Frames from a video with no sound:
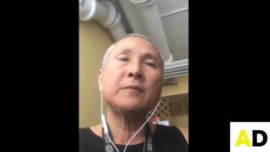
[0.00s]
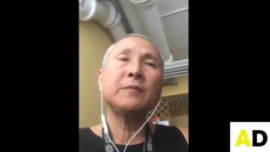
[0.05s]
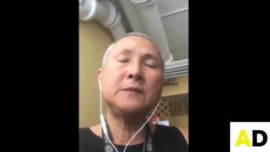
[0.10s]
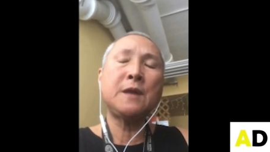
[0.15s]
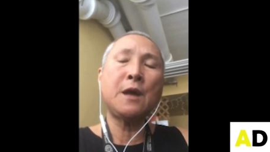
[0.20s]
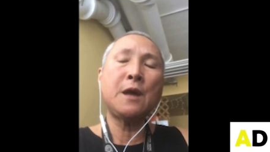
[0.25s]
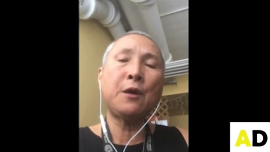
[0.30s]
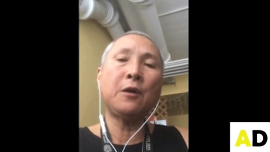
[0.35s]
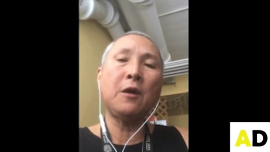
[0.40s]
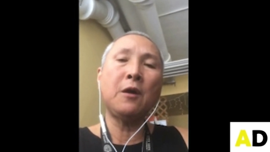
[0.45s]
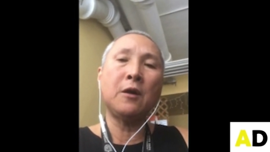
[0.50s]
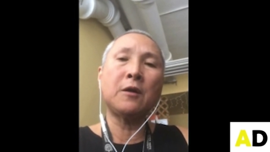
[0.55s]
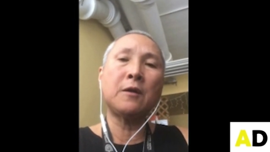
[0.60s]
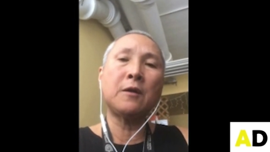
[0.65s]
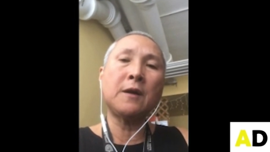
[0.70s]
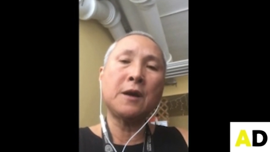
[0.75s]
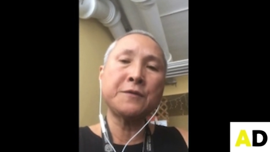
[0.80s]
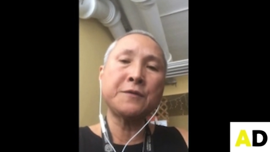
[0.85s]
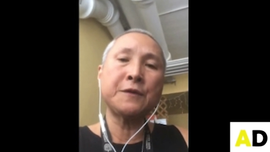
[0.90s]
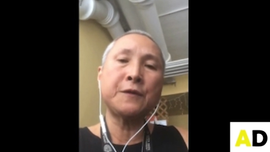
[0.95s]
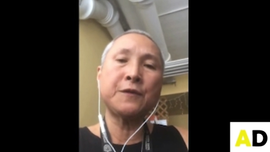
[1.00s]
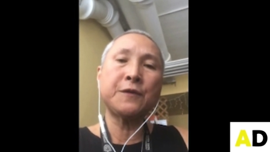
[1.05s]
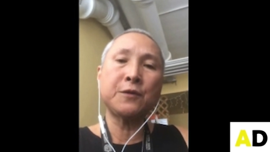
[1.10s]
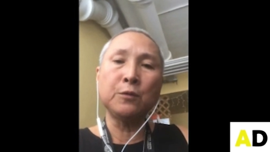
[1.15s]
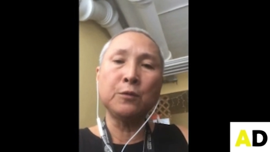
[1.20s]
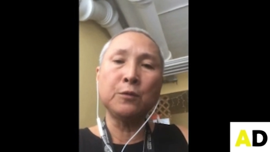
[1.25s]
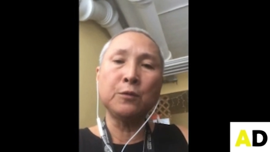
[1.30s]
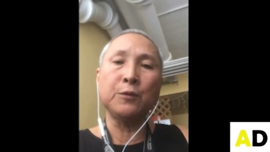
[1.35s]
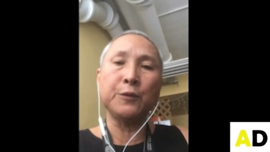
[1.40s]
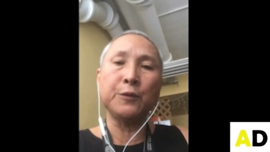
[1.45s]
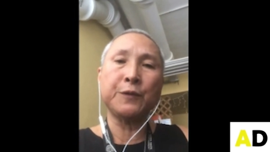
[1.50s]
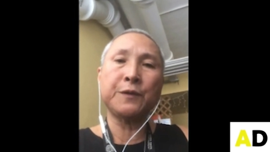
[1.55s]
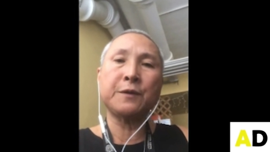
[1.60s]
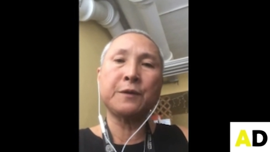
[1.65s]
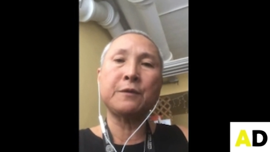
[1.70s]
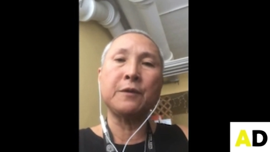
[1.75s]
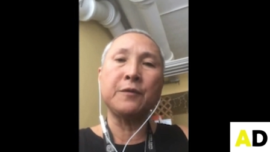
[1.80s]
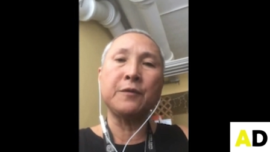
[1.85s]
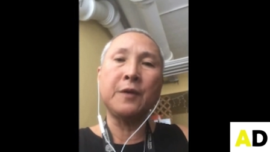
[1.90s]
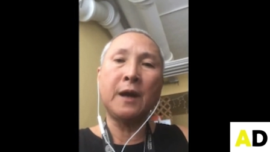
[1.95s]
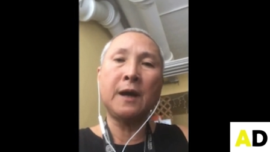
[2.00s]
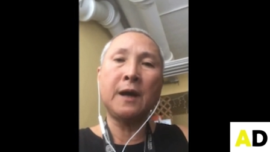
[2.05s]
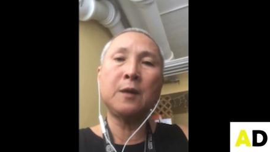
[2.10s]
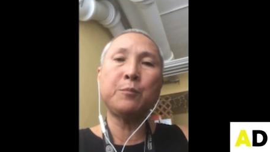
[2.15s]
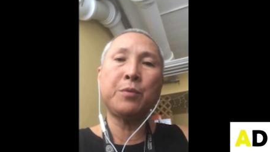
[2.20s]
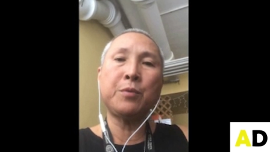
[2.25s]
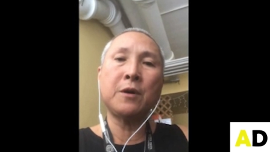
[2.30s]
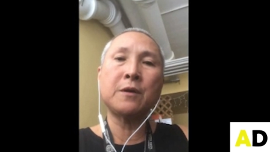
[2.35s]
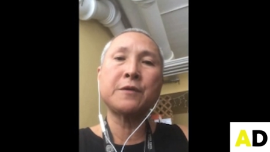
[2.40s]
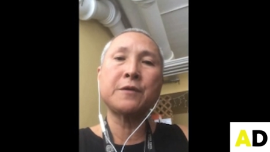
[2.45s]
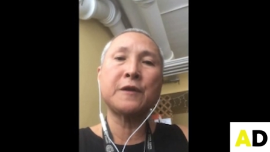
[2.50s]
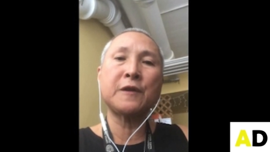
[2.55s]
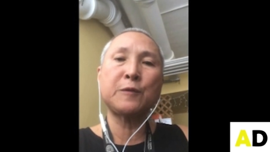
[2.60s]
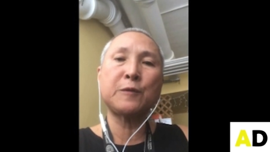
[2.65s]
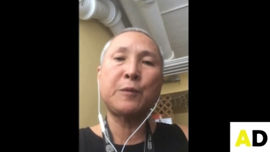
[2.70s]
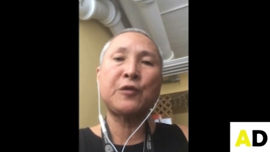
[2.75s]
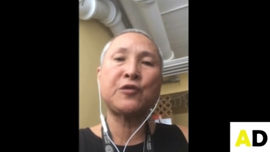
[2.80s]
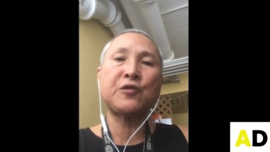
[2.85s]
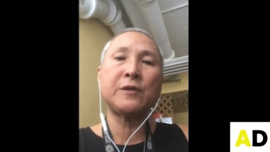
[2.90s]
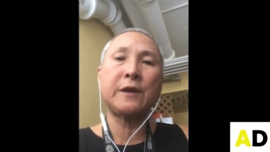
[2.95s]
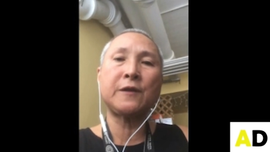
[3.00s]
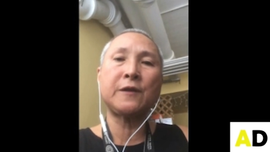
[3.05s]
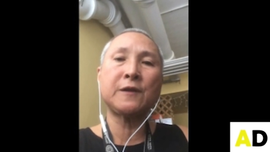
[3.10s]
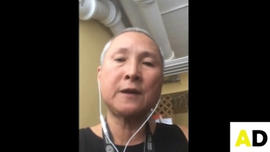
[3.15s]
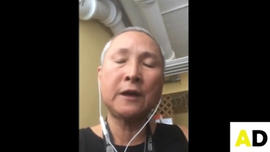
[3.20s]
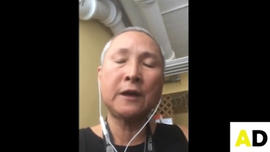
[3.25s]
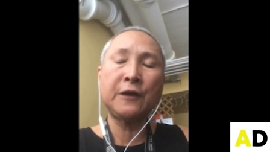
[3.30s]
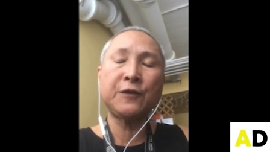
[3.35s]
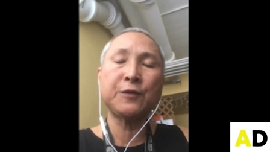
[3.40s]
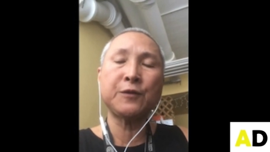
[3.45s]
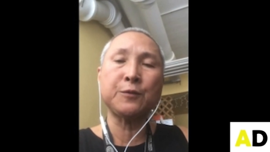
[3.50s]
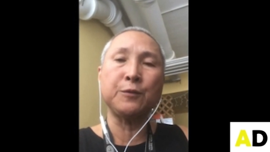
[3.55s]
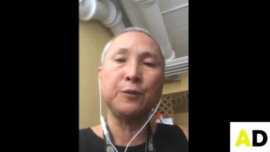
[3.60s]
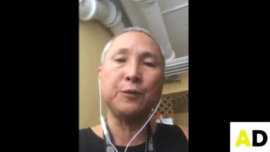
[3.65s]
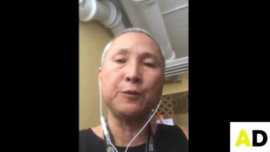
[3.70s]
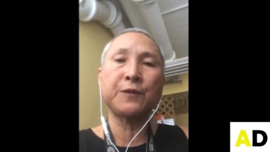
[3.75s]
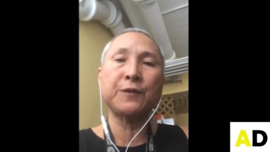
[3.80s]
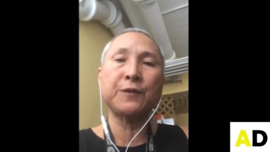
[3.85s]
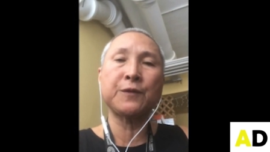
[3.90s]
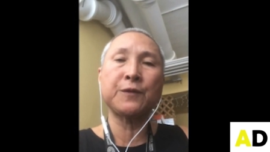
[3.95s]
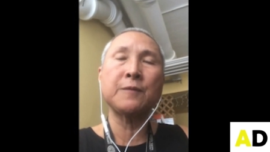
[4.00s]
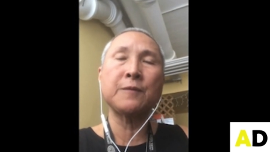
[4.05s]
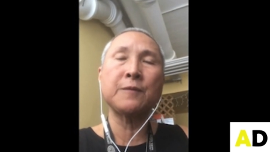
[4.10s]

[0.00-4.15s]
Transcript: there are other schools that are not part of the specialized high schools